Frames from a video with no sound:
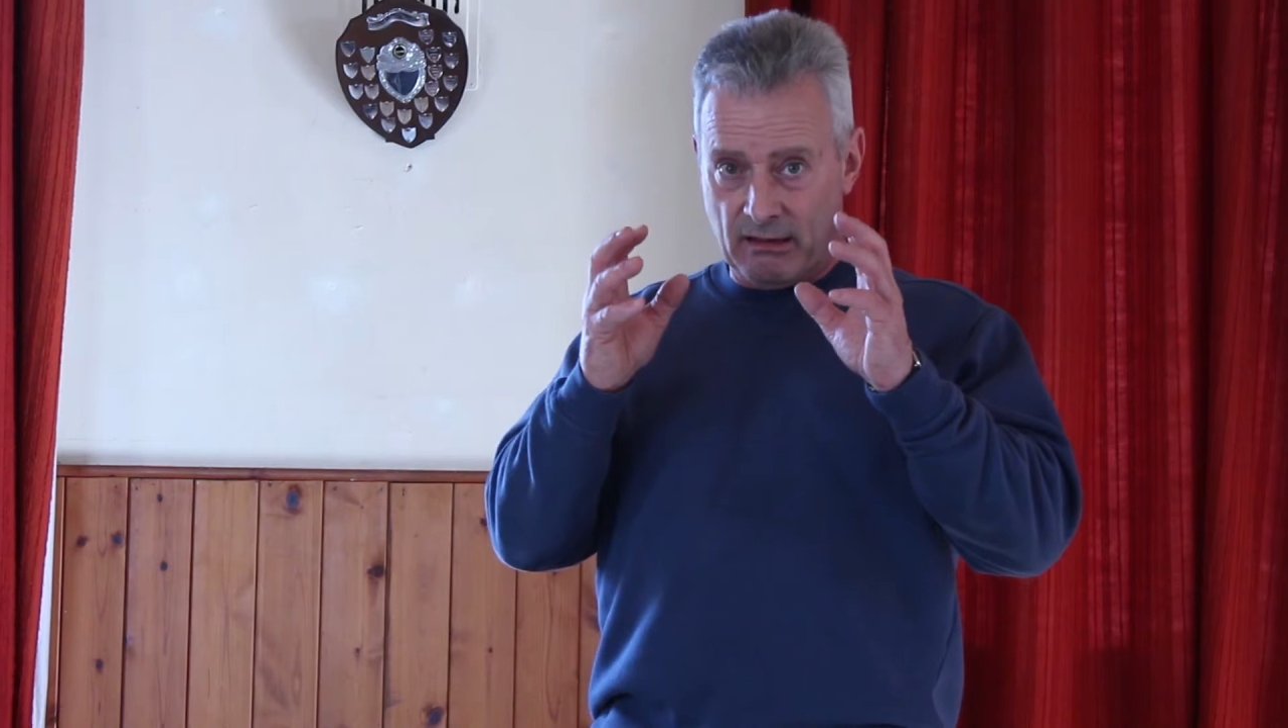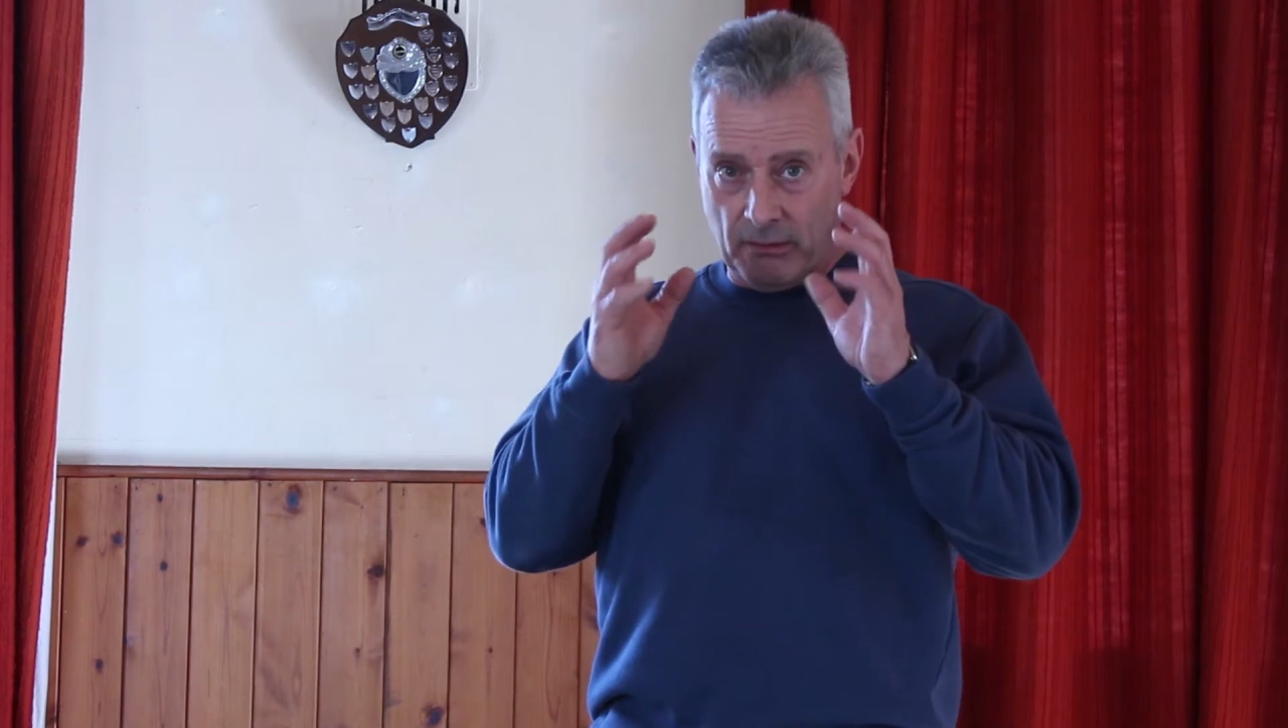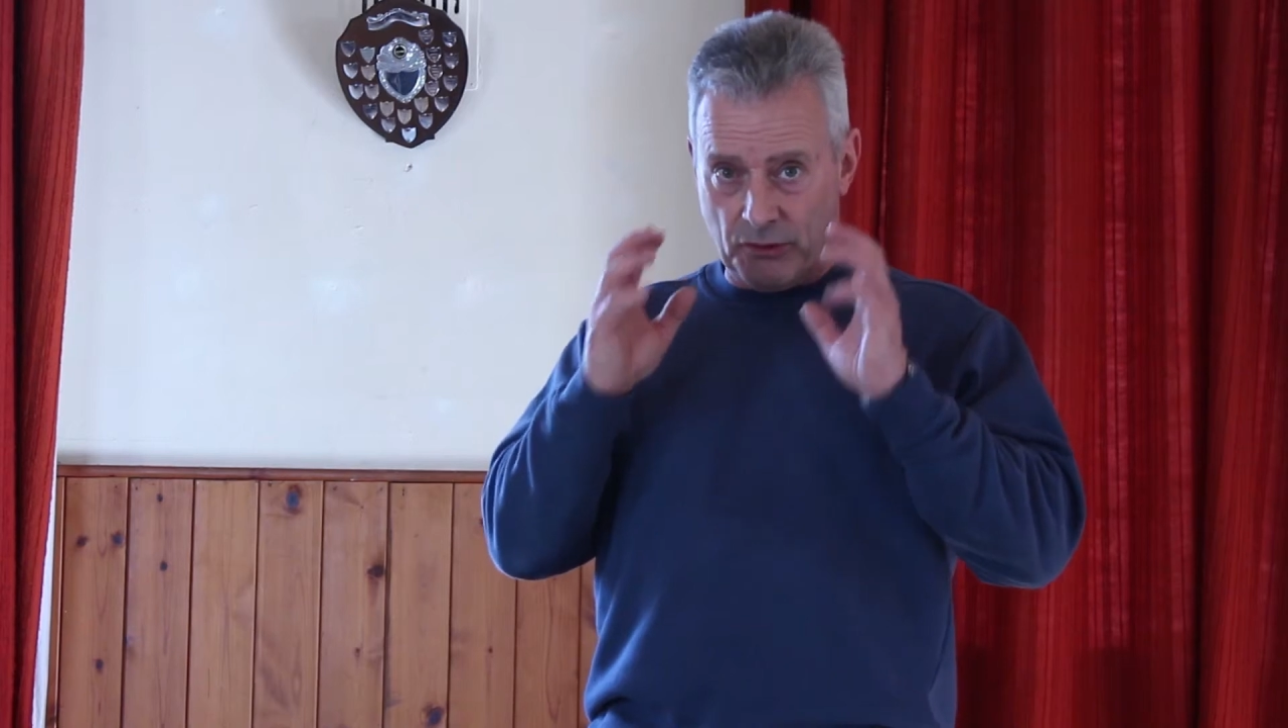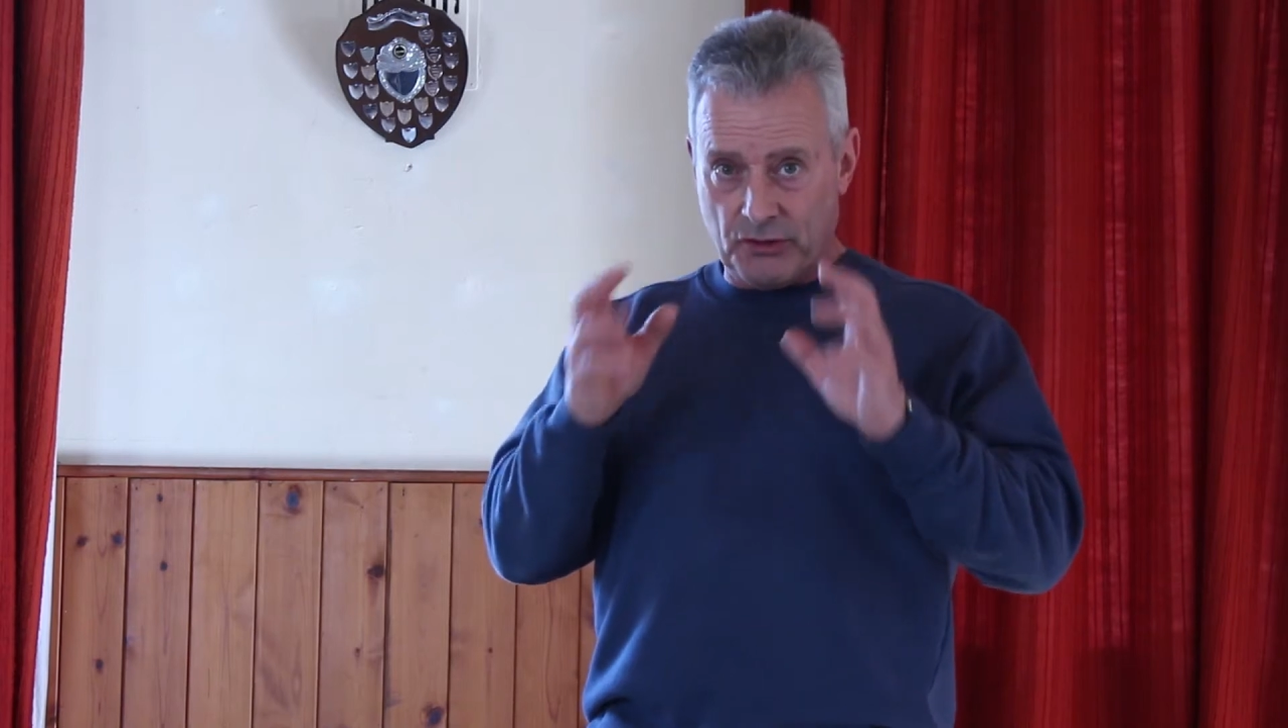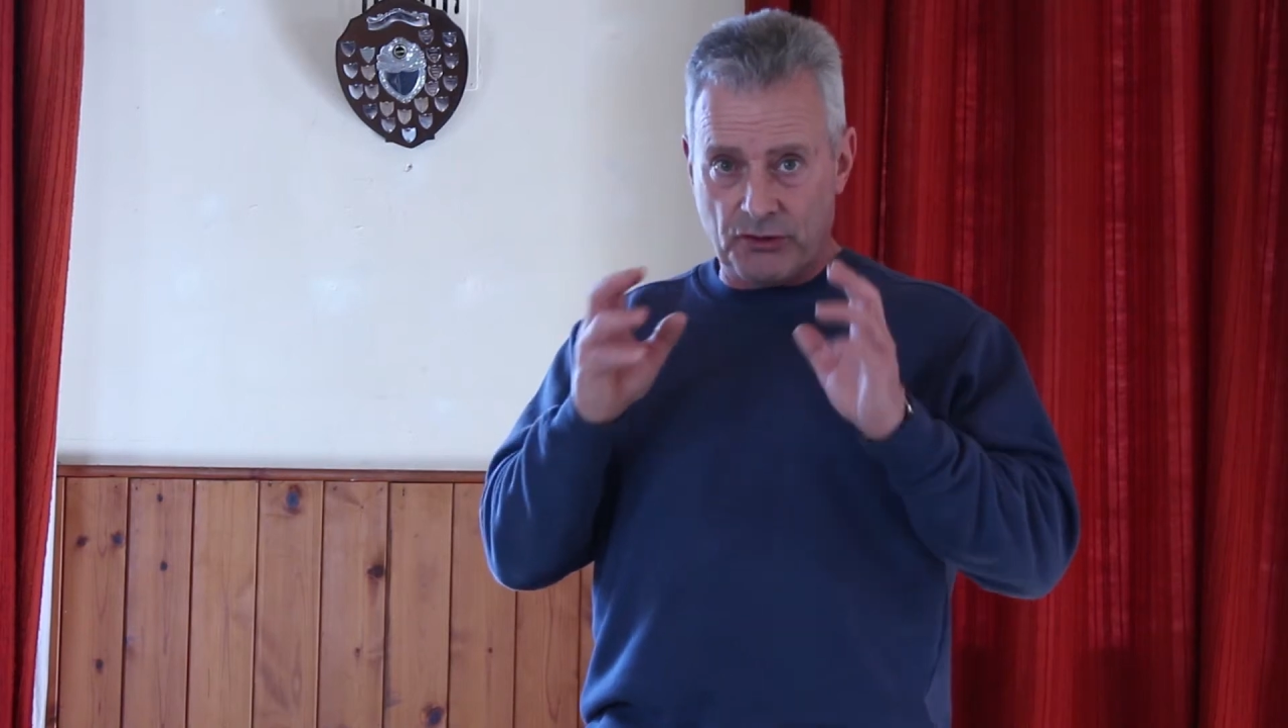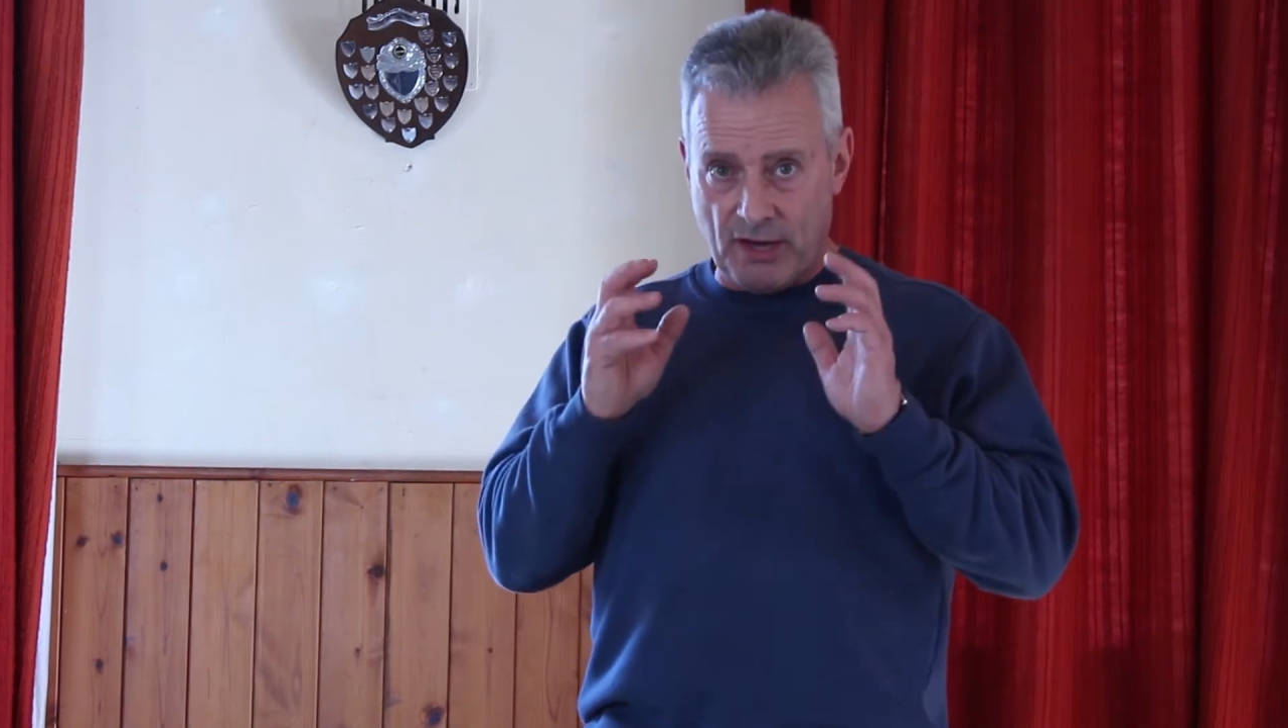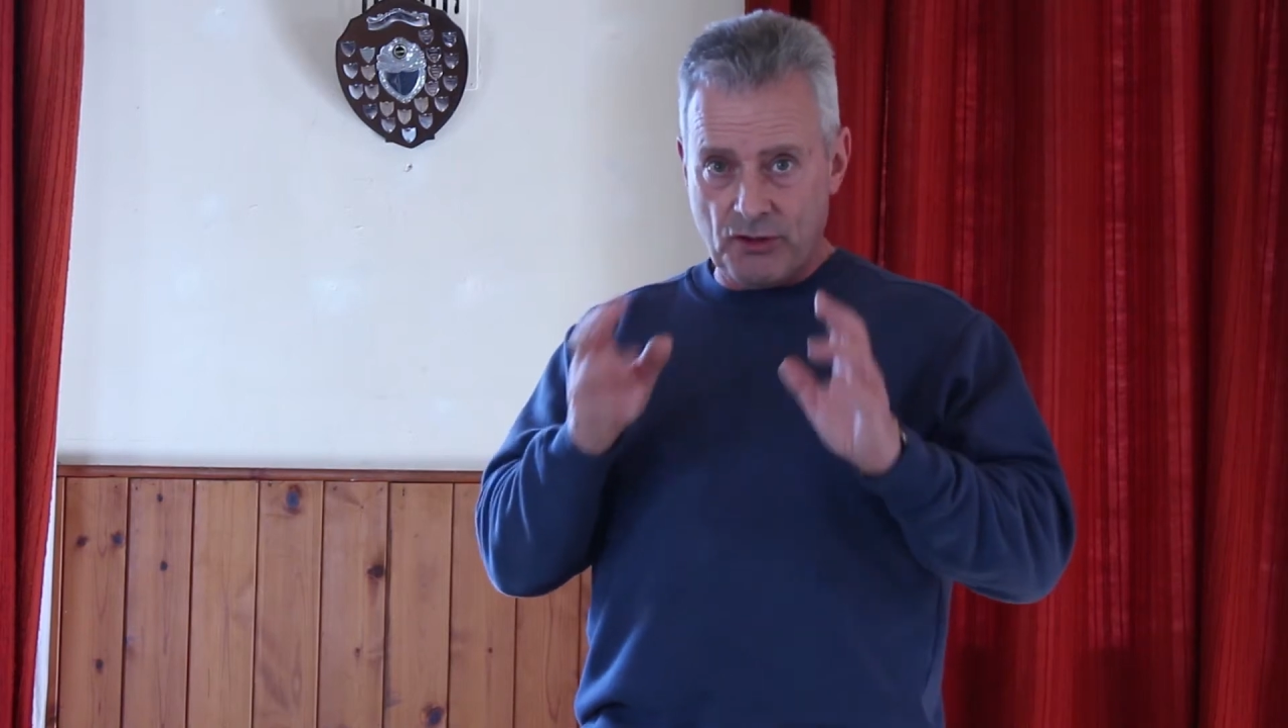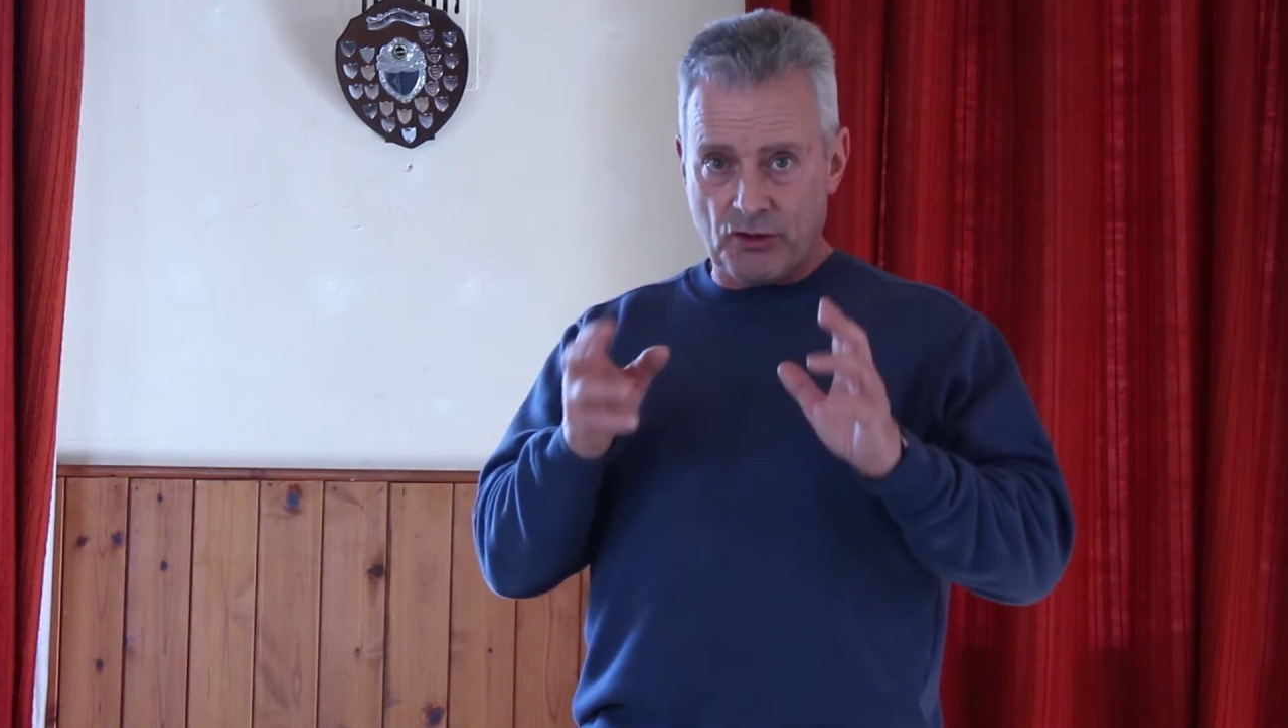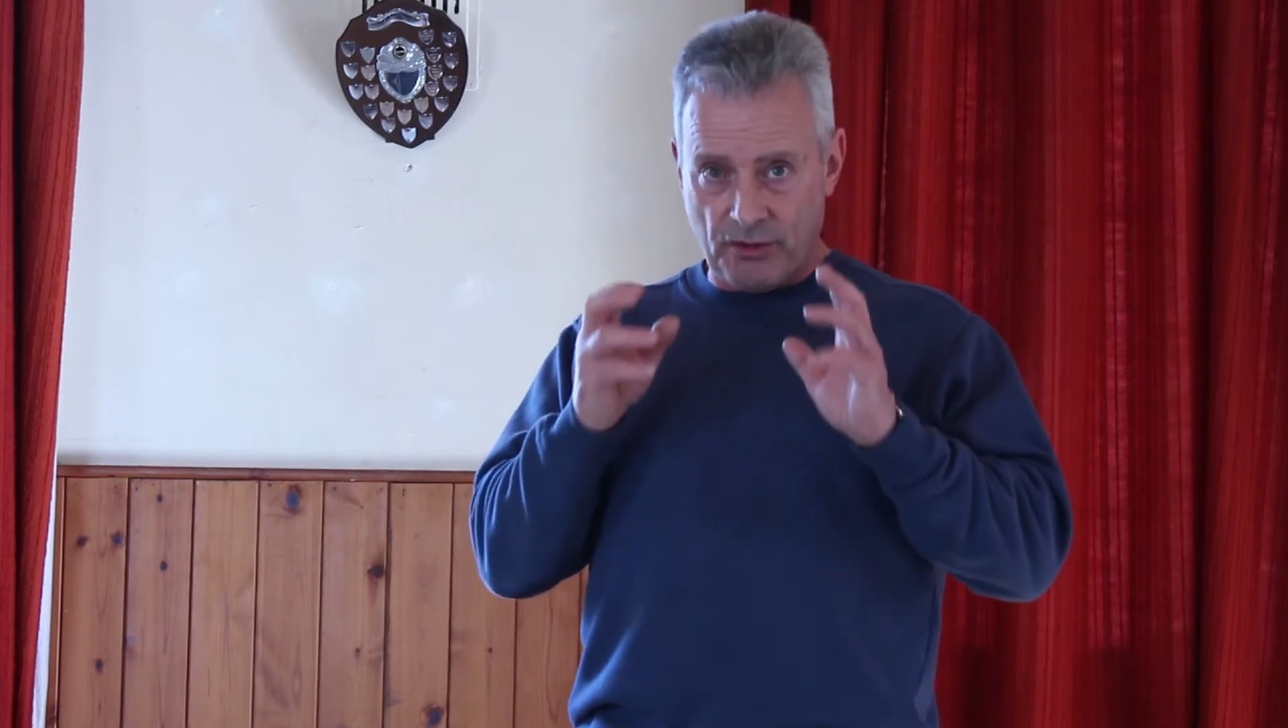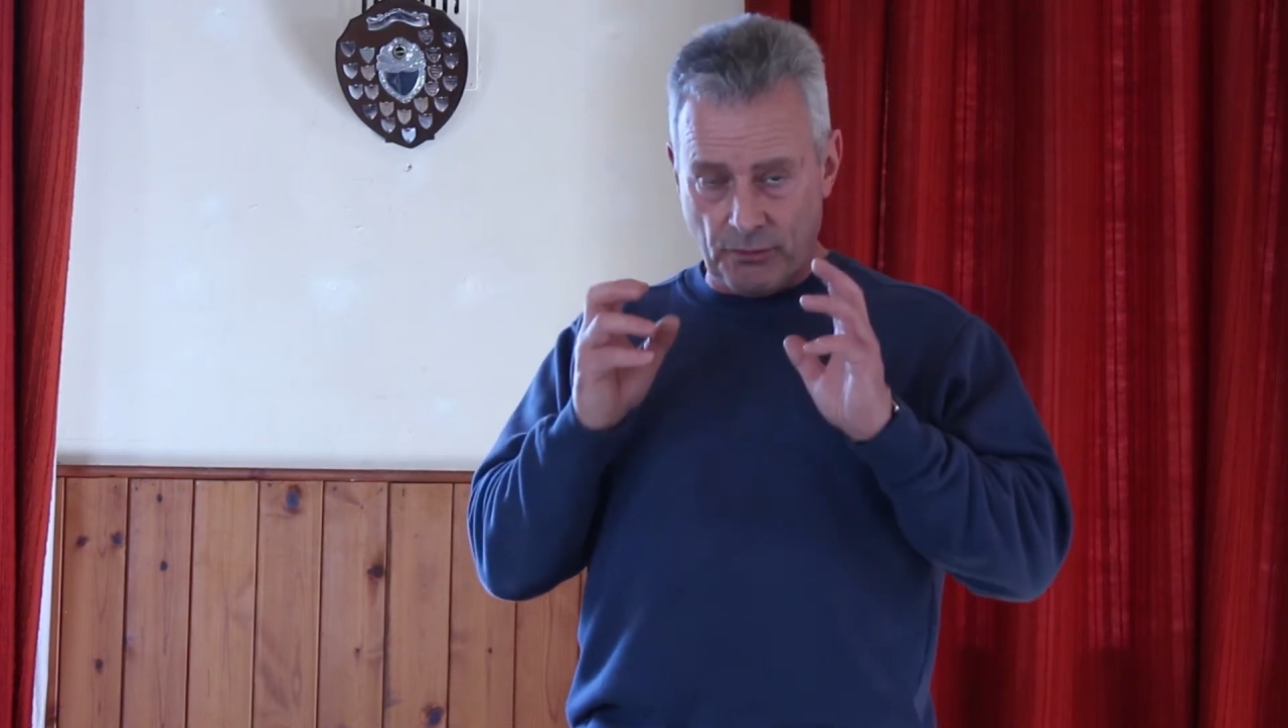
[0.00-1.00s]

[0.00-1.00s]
the most contentious